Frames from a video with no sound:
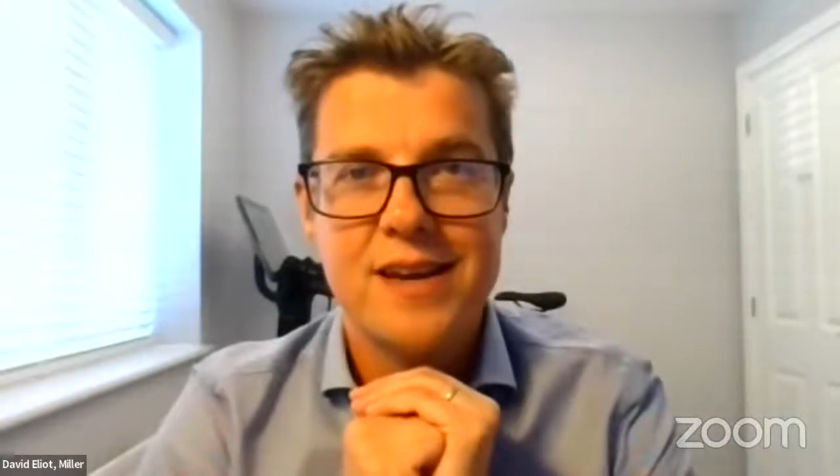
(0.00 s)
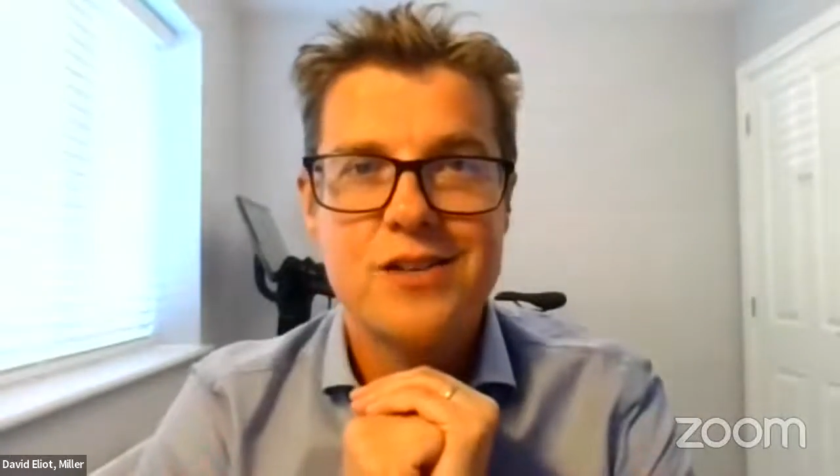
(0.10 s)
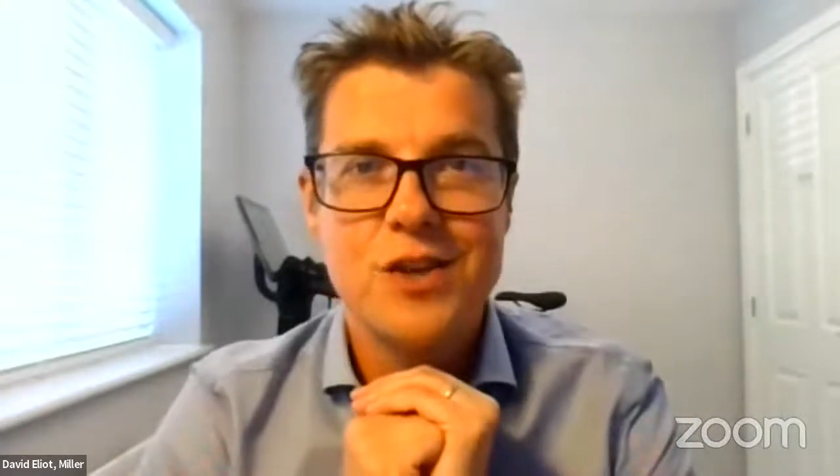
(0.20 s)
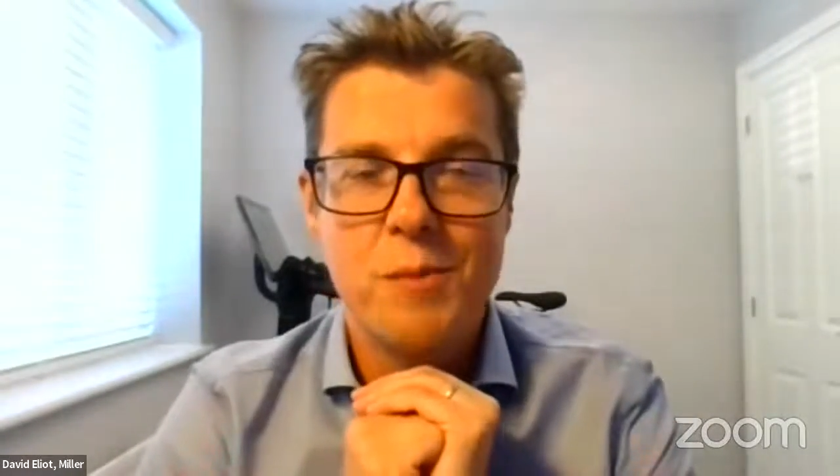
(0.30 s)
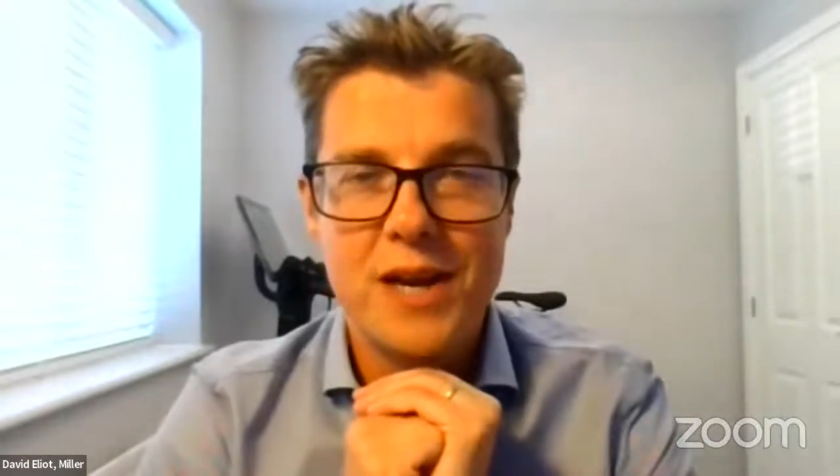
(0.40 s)

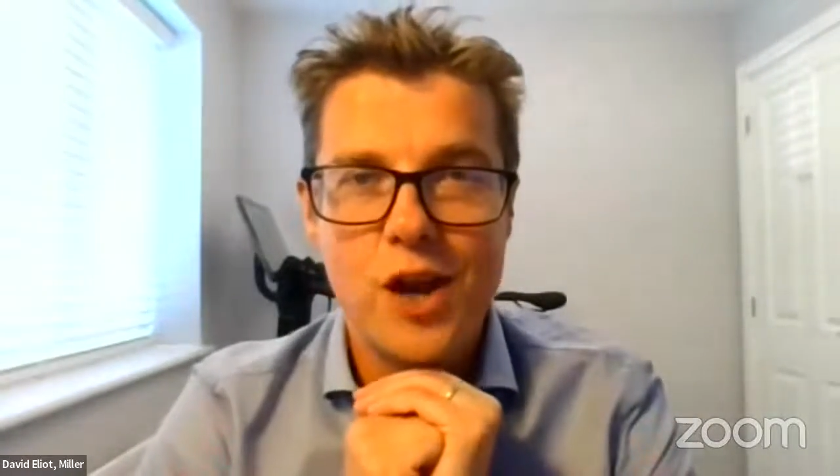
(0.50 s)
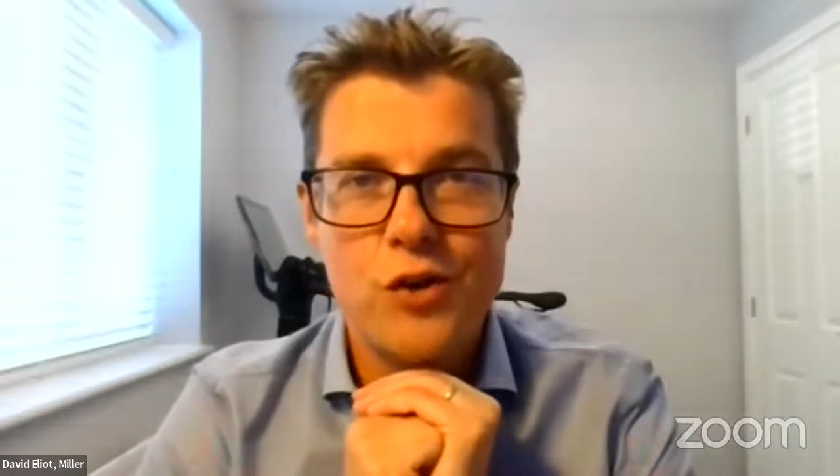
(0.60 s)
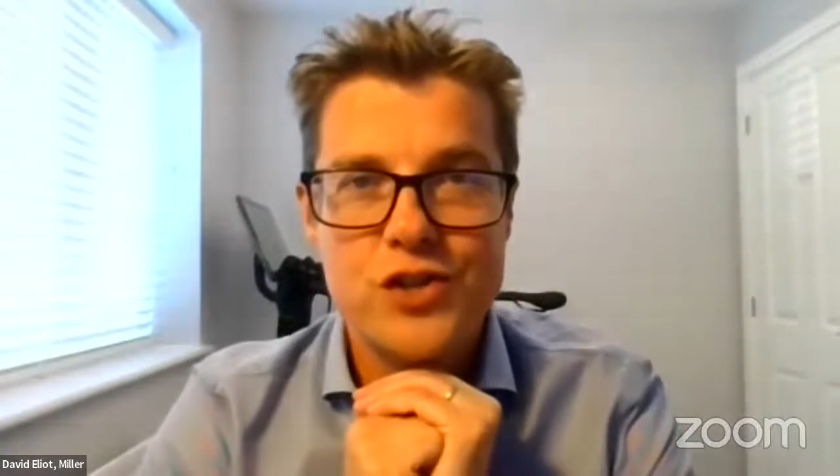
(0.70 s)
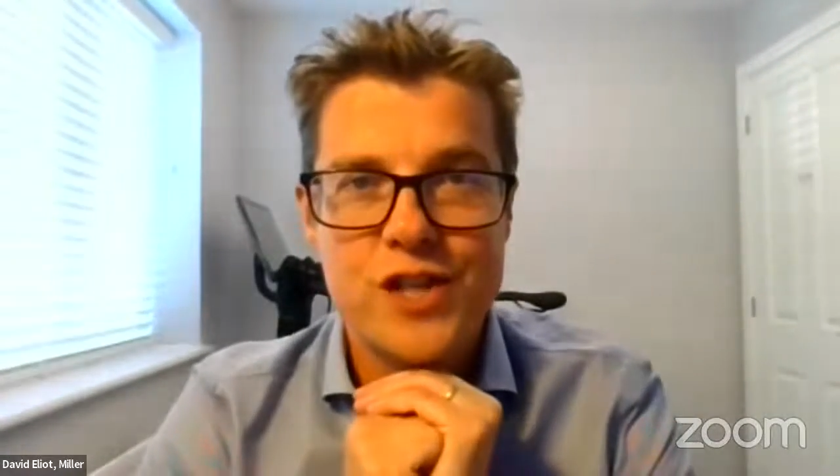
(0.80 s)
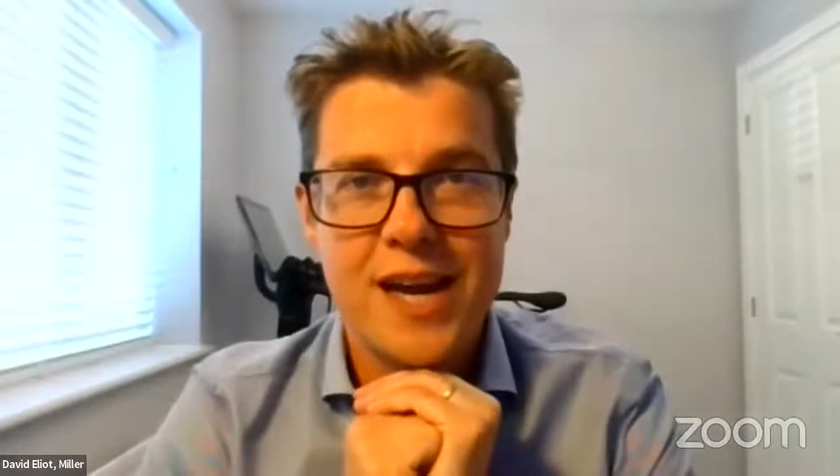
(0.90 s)
somebody
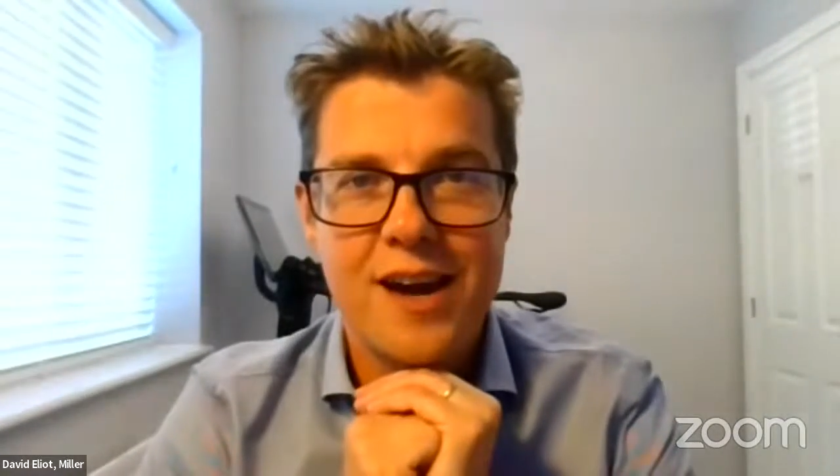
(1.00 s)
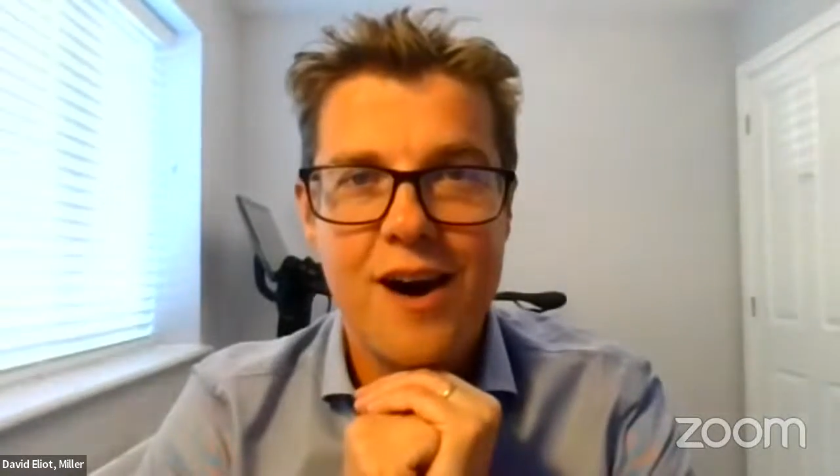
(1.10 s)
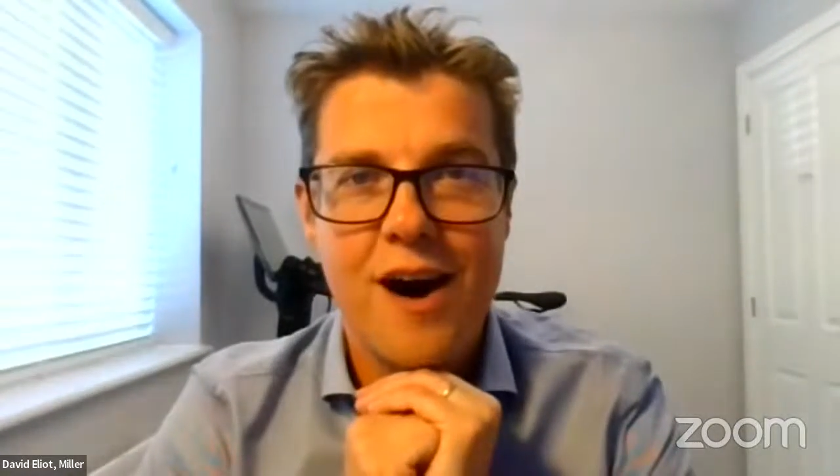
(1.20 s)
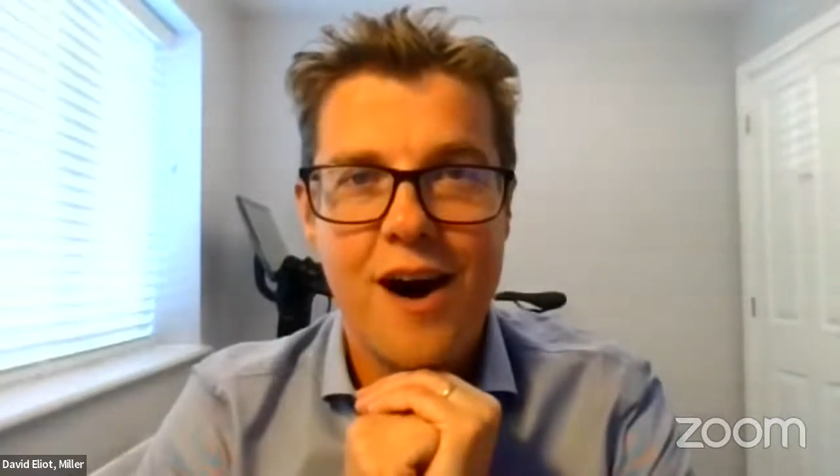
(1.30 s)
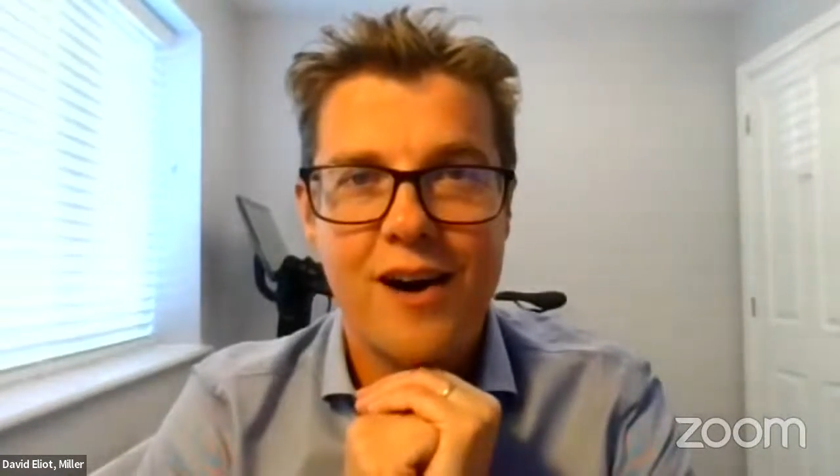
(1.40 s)
goes to their
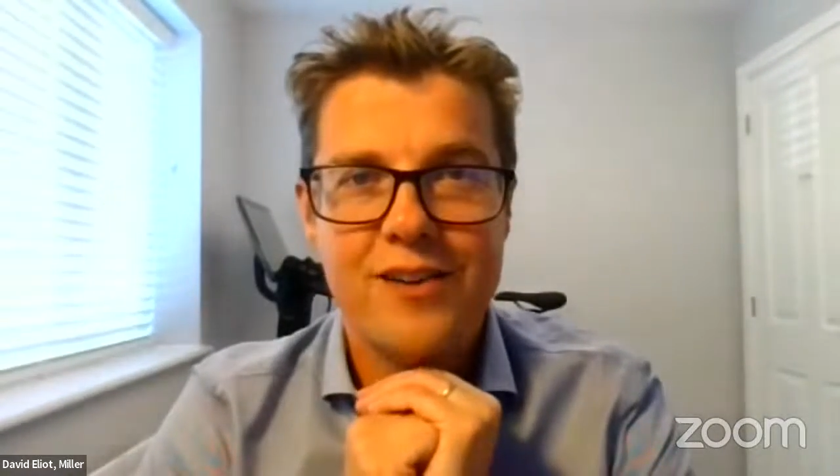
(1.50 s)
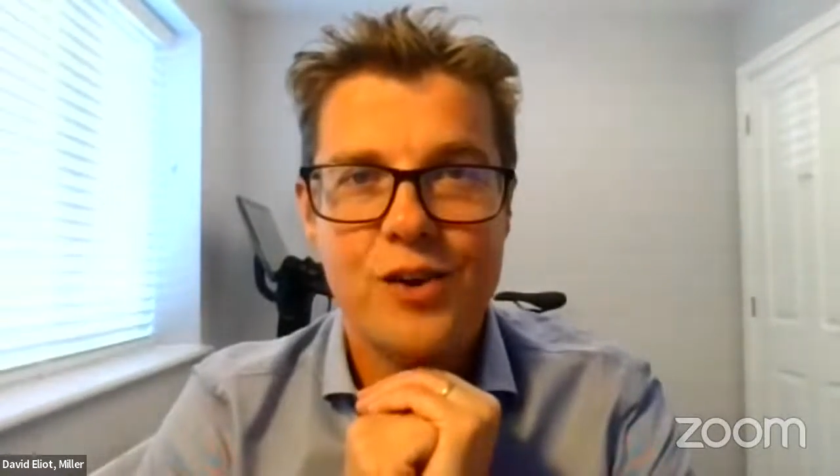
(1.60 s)
car,